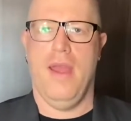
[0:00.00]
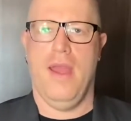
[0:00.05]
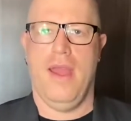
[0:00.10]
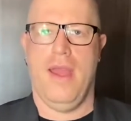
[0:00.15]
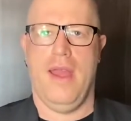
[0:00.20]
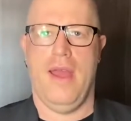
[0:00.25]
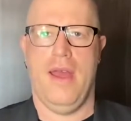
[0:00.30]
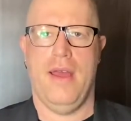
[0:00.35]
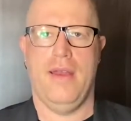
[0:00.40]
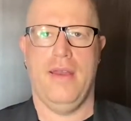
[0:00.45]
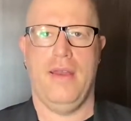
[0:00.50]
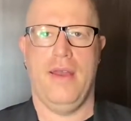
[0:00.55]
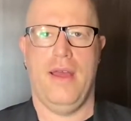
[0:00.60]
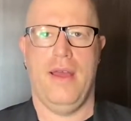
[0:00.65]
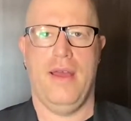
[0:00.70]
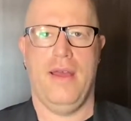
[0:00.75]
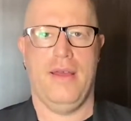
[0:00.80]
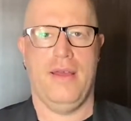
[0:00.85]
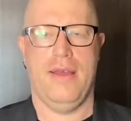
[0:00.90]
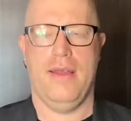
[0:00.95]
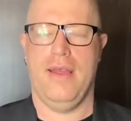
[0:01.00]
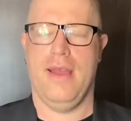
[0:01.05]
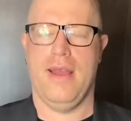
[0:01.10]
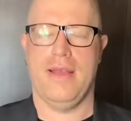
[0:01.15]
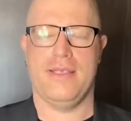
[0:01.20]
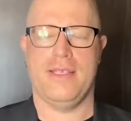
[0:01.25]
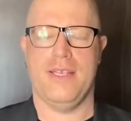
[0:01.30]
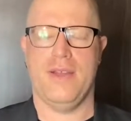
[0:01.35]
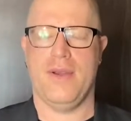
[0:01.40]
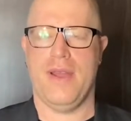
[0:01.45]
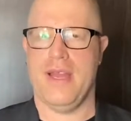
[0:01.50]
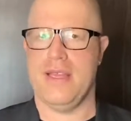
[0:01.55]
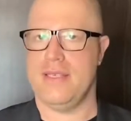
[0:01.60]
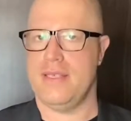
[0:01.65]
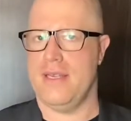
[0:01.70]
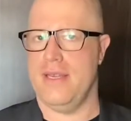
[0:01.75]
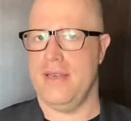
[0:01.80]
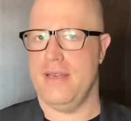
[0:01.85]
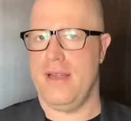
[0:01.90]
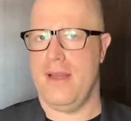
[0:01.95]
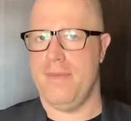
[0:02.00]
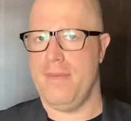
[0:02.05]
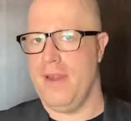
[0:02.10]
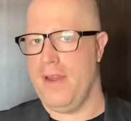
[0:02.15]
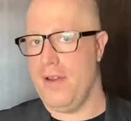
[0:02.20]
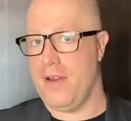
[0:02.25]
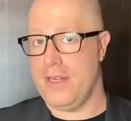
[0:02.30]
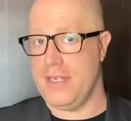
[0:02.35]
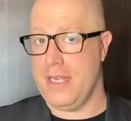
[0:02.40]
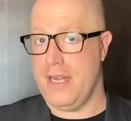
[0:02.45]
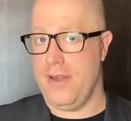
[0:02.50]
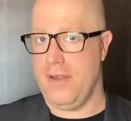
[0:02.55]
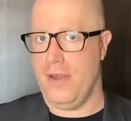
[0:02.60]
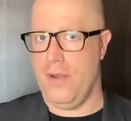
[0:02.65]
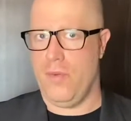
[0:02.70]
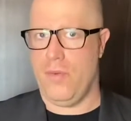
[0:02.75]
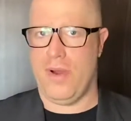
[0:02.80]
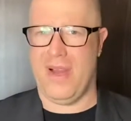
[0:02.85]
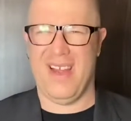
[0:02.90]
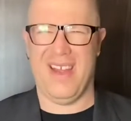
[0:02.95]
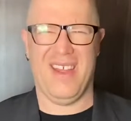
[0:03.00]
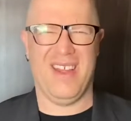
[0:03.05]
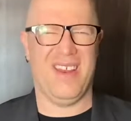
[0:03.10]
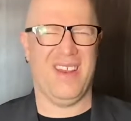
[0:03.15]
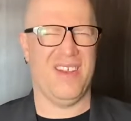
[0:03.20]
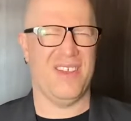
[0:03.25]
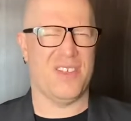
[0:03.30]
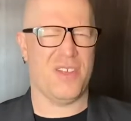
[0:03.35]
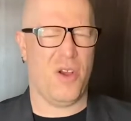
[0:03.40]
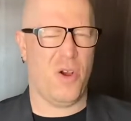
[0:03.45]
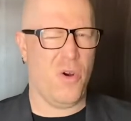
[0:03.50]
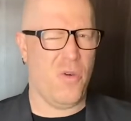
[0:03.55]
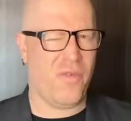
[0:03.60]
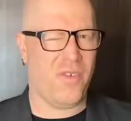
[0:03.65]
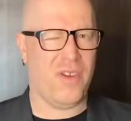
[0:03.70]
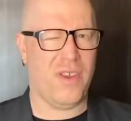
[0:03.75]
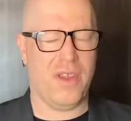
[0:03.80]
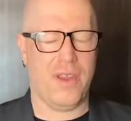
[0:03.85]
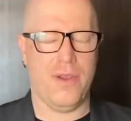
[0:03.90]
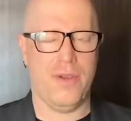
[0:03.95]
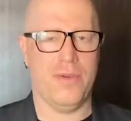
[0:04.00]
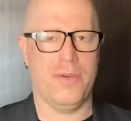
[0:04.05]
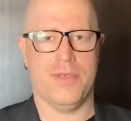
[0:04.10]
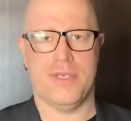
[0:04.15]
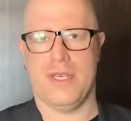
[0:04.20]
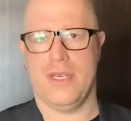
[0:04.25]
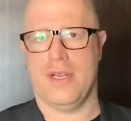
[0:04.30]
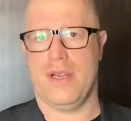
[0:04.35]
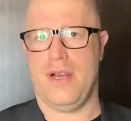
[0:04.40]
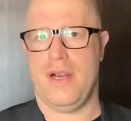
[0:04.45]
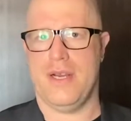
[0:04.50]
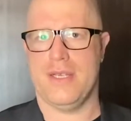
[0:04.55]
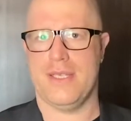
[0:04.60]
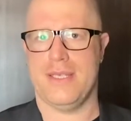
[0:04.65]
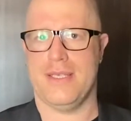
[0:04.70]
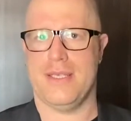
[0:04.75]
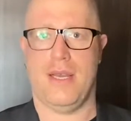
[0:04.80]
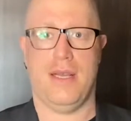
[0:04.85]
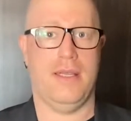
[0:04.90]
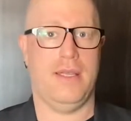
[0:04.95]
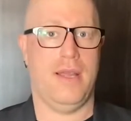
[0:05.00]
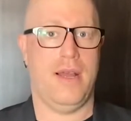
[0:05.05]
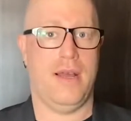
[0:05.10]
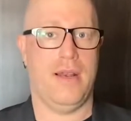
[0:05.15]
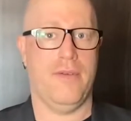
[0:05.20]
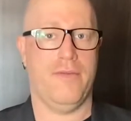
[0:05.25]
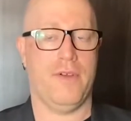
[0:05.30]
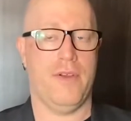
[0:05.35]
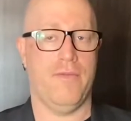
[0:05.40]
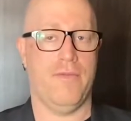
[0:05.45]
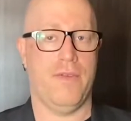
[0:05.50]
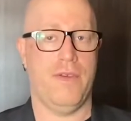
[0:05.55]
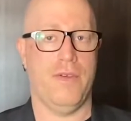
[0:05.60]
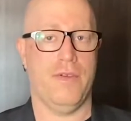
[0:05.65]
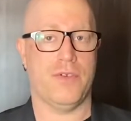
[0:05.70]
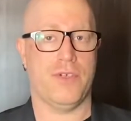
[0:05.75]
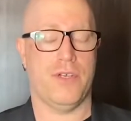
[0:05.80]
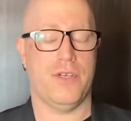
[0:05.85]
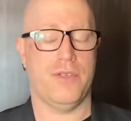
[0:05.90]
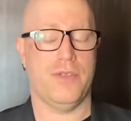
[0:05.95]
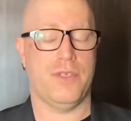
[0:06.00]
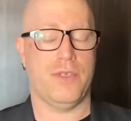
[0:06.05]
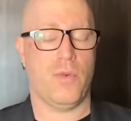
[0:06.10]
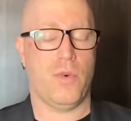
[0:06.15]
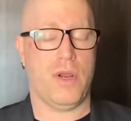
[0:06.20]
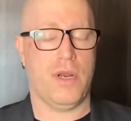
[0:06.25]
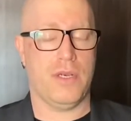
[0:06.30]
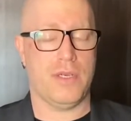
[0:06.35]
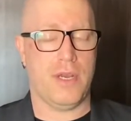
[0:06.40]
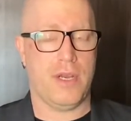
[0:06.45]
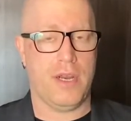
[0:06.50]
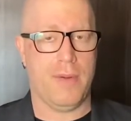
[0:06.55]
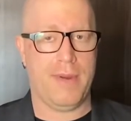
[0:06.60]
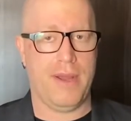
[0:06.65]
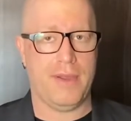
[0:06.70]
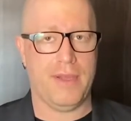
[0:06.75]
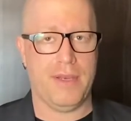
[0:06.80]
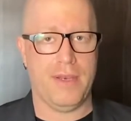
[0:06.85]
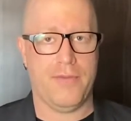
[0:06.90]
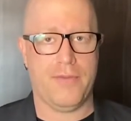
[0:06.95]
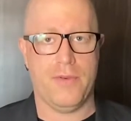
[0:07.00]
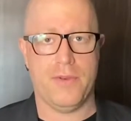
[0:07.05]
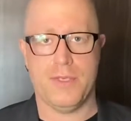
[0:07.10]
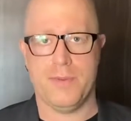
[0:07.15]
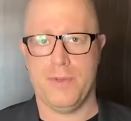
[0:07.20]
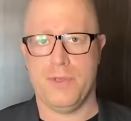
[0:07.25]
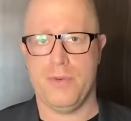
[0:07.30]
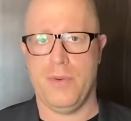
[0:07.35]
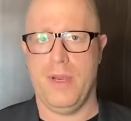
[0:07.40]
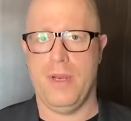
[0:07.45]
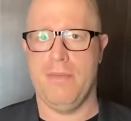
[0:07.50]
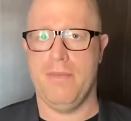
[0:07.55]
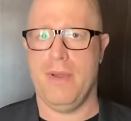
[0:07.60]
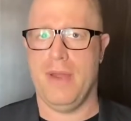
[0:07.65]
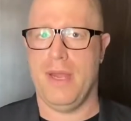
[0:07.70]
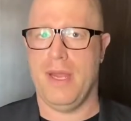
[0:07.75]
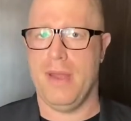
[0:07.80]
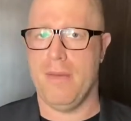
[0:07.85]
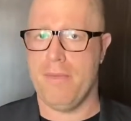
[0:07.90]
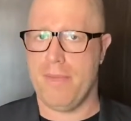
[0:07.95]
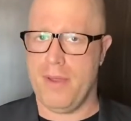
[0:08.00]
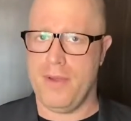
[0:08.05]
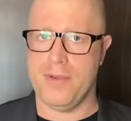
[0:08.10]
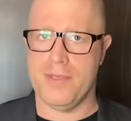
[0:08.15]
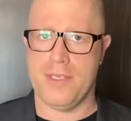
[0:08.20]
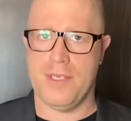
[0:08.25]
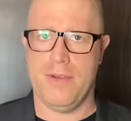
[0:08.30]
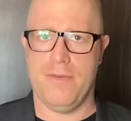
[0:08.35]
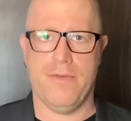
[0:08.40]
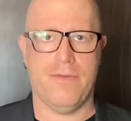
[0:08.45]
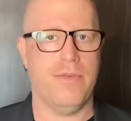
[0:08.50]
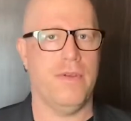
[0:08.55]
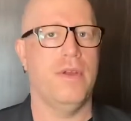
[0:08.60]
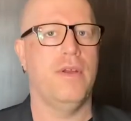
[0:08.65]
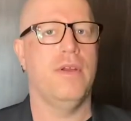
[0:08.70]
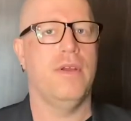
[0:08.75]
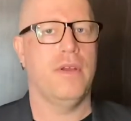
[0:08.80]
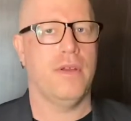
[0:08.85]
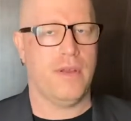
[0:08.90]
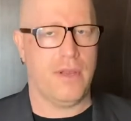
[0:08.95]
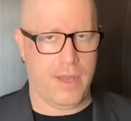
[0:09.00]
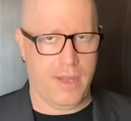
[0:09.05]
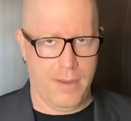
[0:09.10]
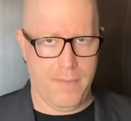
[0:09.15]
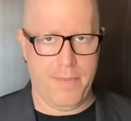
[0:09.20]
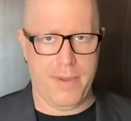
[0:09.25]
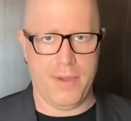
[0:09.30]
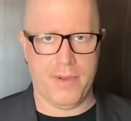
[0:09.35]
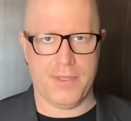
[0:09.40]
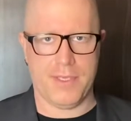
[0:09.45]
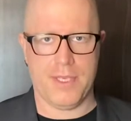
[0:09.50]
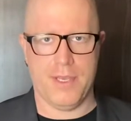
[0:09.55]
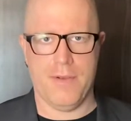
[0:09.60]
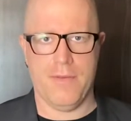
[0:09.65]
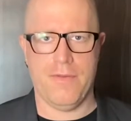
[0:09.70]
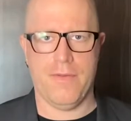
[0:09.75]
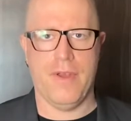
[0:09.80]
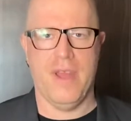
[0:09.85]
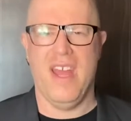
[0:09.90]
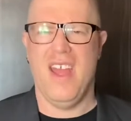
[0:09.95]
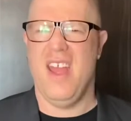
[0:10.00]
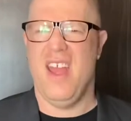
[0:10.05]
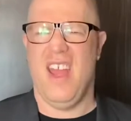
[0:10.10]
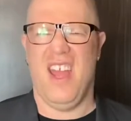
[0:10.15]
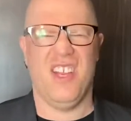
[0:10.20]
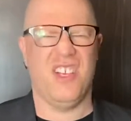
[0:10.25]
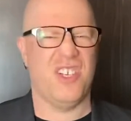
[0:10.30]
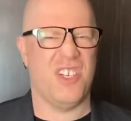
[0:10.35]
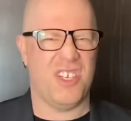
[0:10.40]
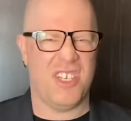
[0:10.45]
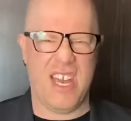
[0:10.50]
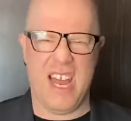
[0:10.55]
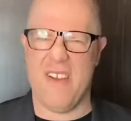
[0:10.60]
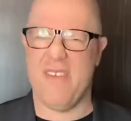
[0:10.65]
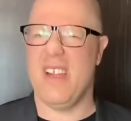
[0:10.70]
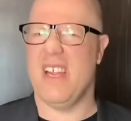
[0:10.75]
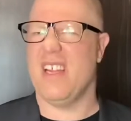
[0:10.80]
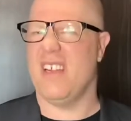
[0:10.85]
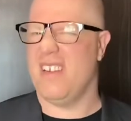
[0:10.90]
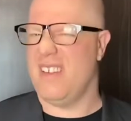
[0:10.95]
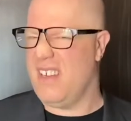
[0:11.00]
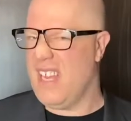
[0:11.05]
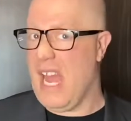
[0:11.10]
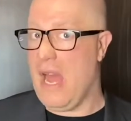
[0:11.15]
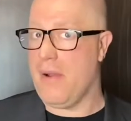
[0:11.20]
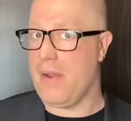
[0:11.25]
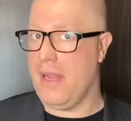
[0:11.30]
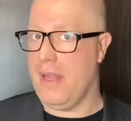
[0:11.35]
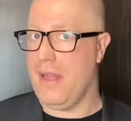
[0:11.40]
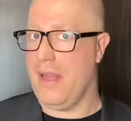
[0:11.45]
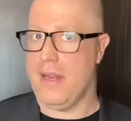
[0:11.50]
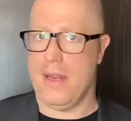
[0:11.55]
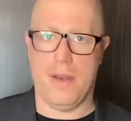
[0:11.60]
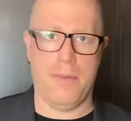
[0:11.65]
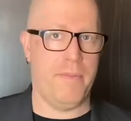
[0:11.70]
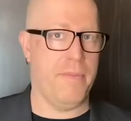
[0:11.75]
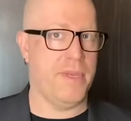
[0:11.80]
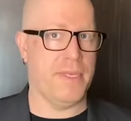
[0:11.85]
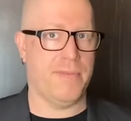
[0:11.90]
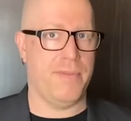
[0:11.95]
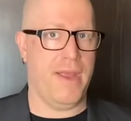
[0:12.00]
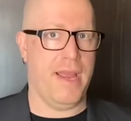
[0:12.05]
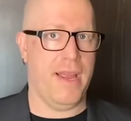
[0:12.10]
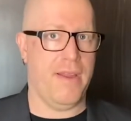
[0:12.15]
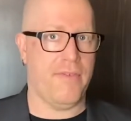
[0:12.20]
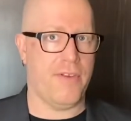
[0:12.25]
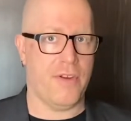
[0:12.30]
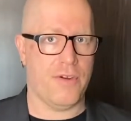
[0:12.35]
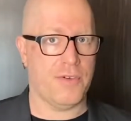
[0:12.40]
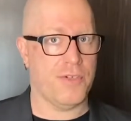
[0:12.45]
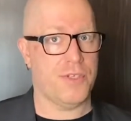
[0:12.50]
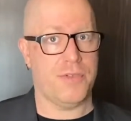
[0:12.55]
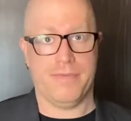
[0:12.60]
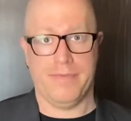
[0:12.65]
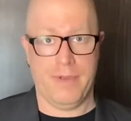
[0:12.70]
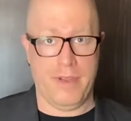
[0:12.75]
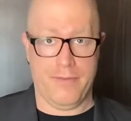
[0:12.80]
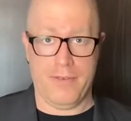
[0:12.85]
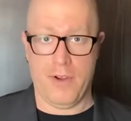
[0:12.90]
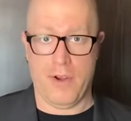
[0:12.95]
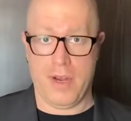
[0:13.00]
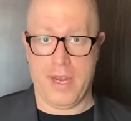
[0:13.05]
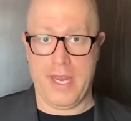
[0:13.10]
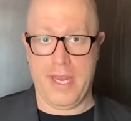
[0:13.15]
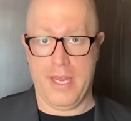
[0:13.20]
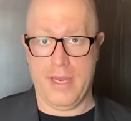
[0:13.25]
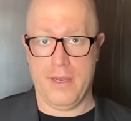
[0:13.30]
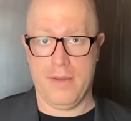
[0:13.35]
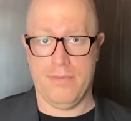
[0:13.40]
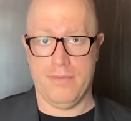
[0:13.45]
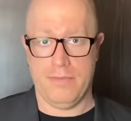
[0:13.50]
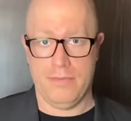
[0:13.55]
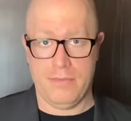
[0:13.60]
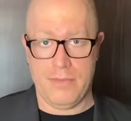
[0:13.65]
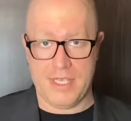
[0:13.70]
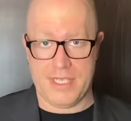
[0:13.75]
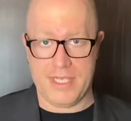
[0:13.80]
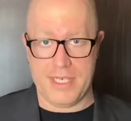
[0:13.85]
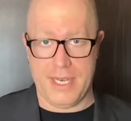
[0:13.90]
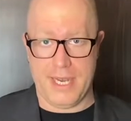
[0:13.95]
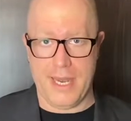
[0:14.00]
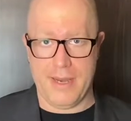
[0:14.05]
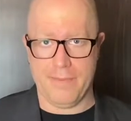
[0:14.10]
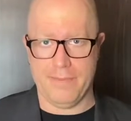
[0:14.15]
And yes, you guessed it. I'm here to tell you why it is overused and causes a lot of confusion. So we're going to talk about the difference between being impulsive, compulsive, and just having calculated misbehaviors if you're a kid. Let's dig in.